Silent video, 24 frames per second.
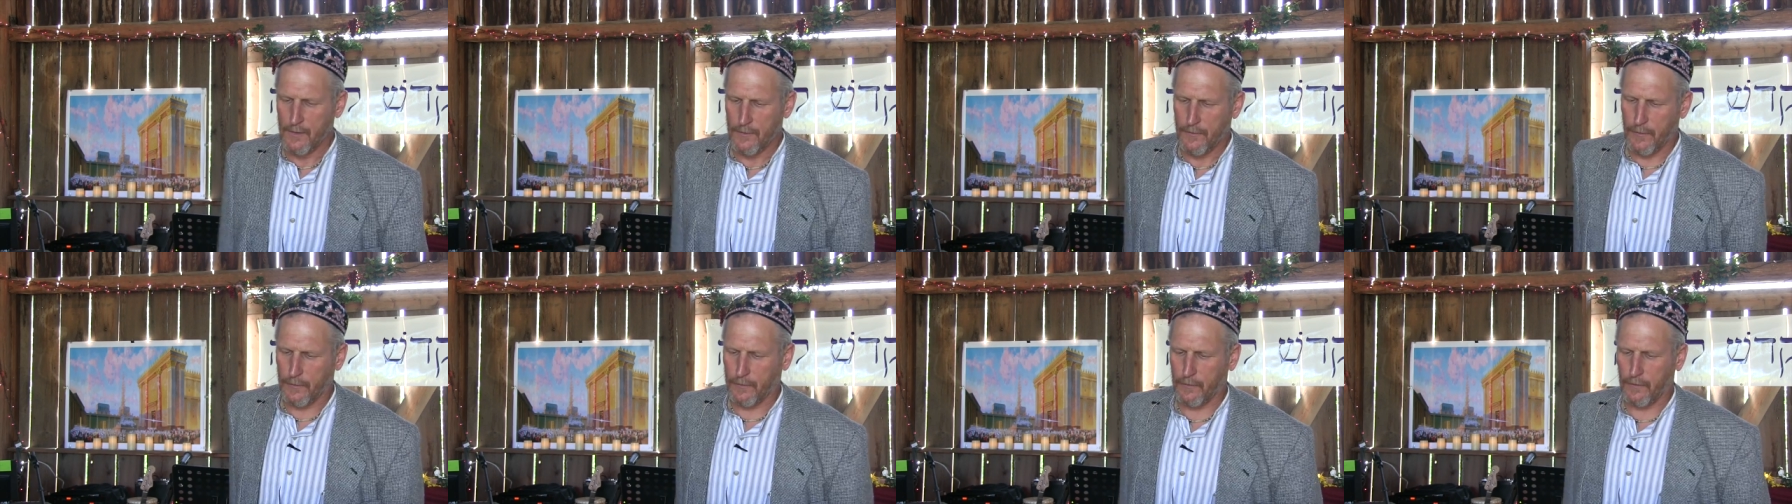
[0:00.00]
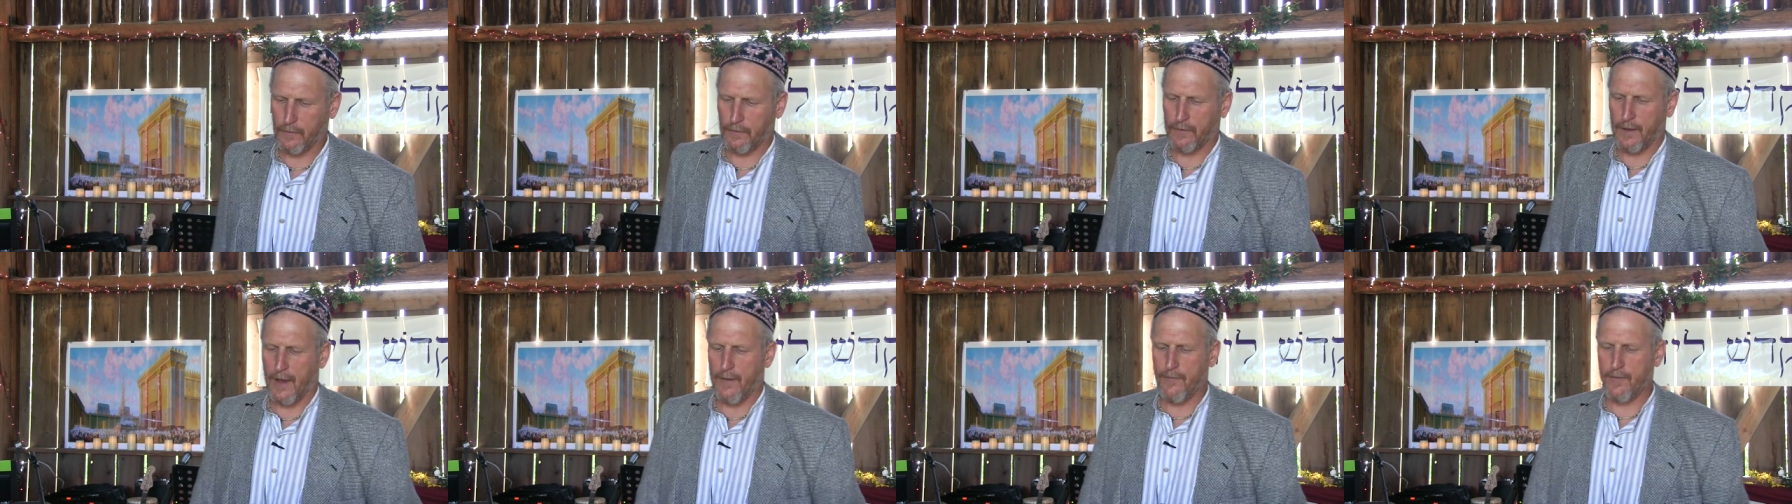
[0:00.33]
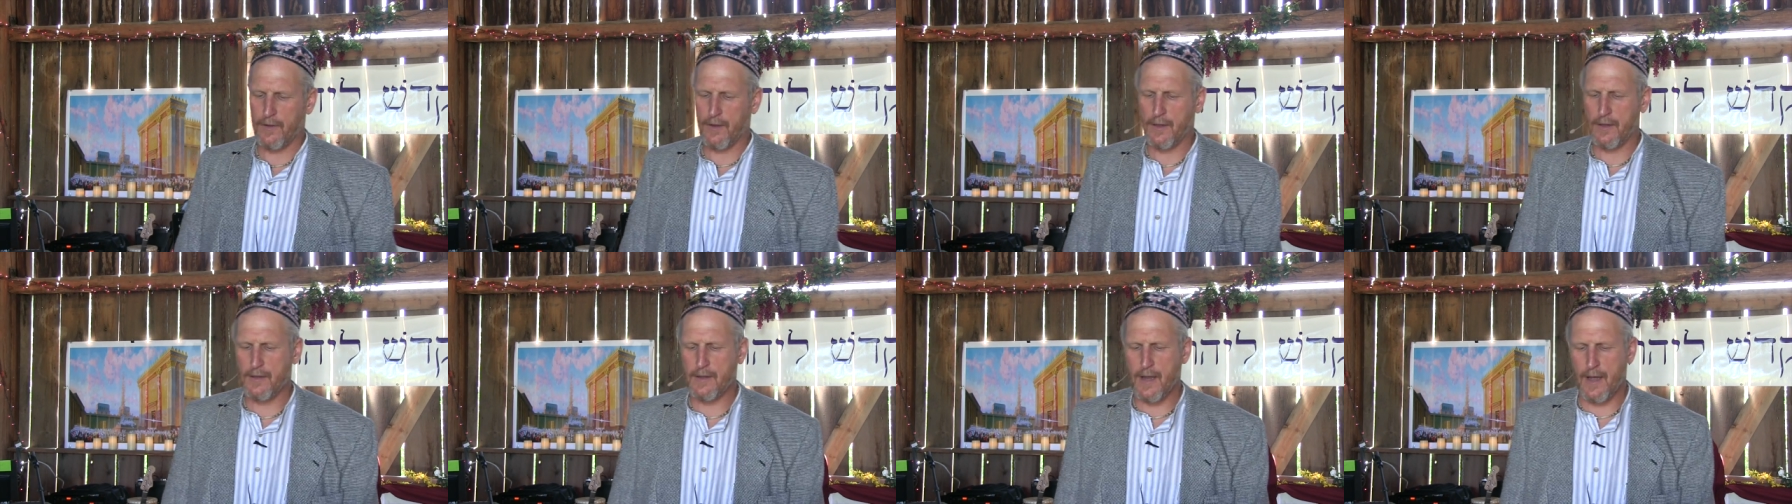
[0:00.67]
verses
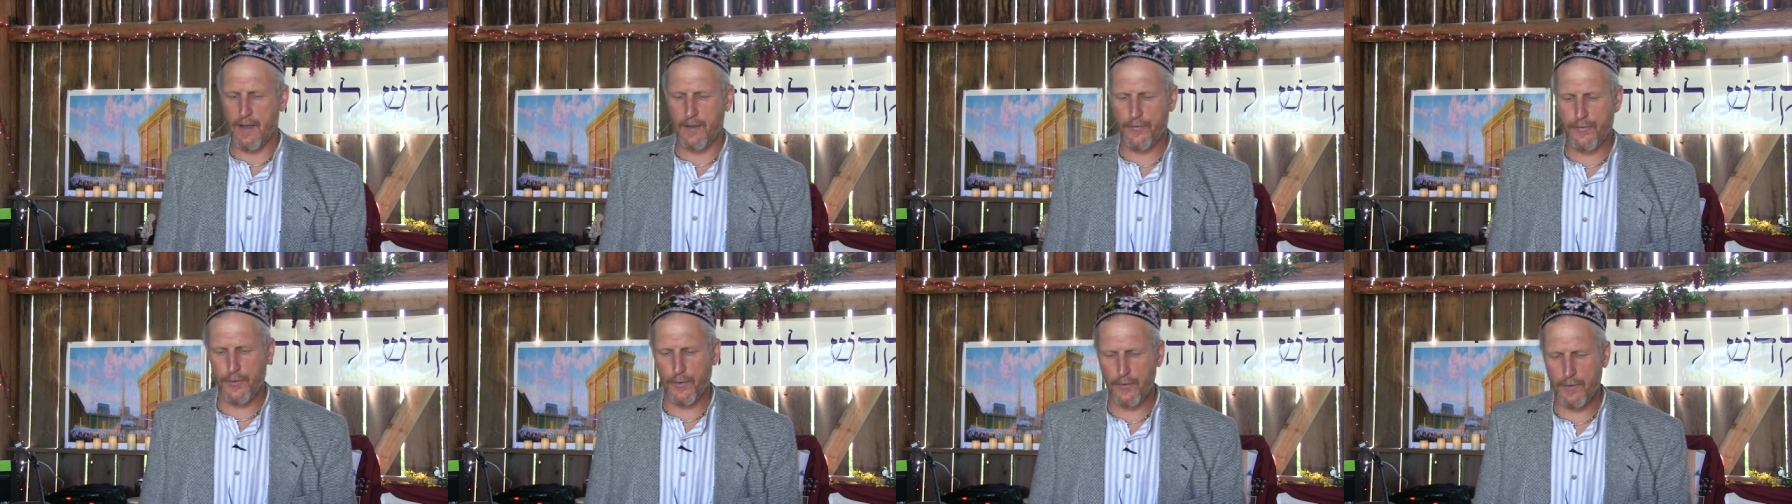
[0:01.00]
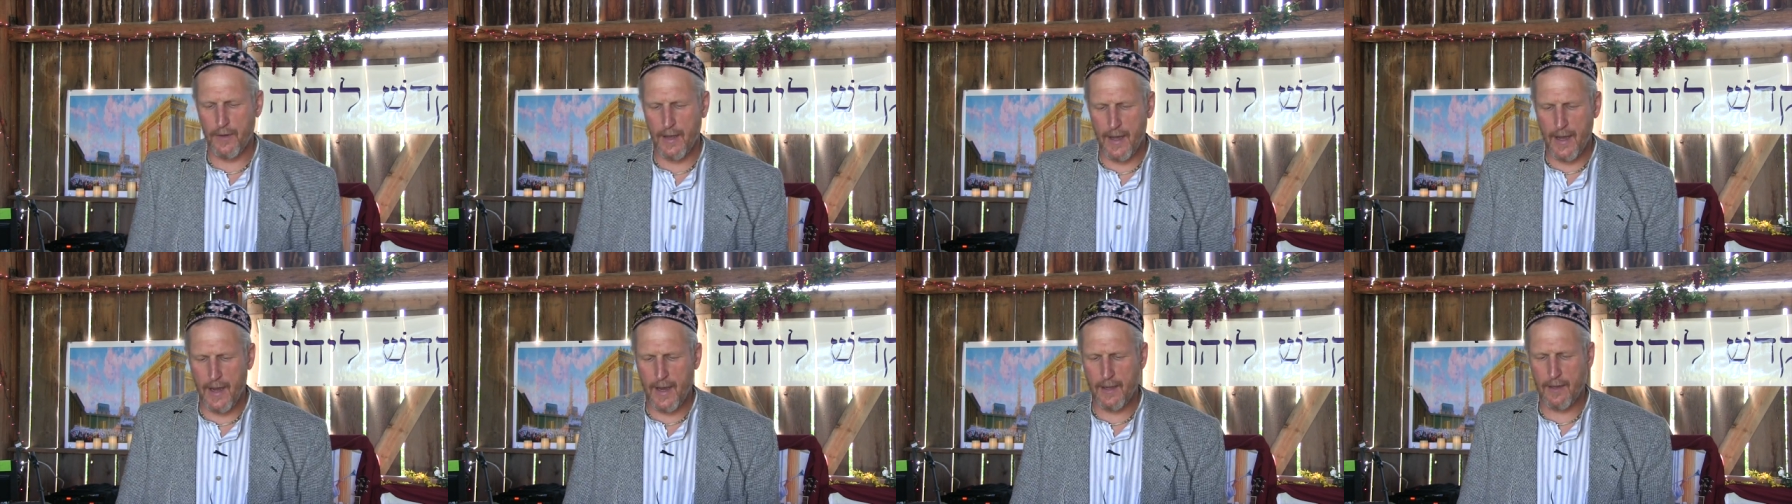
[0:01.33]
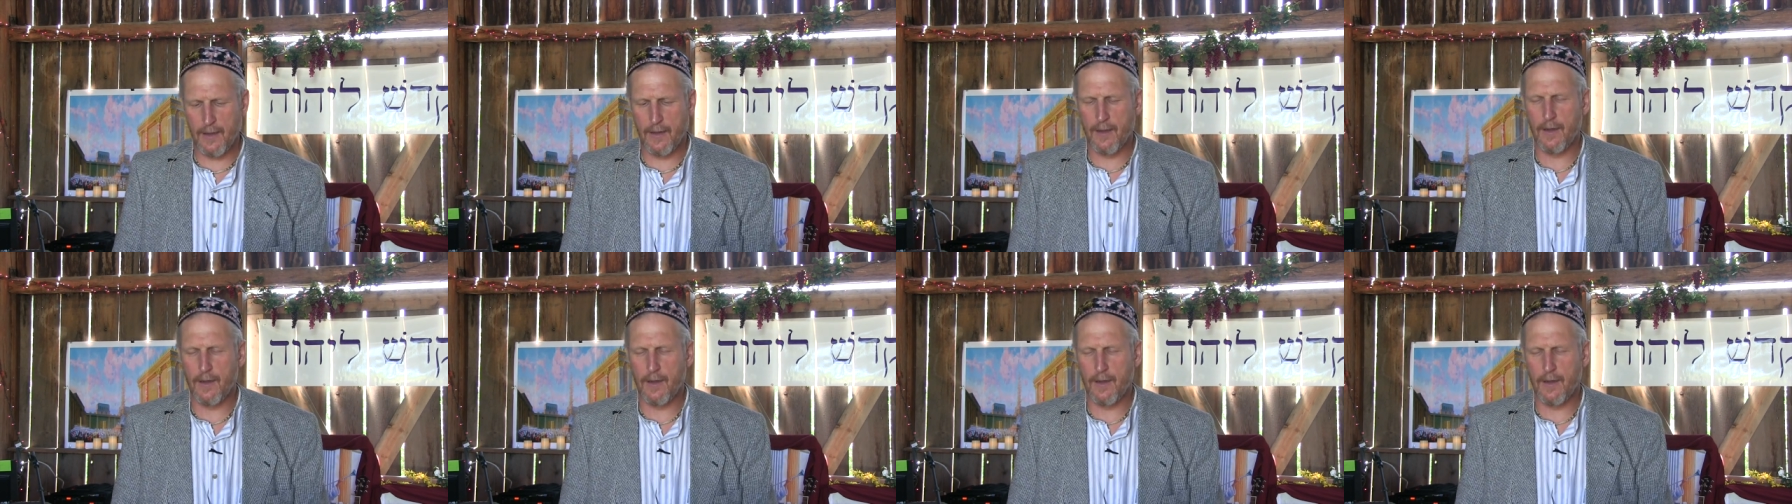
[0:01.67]
7 and through 9.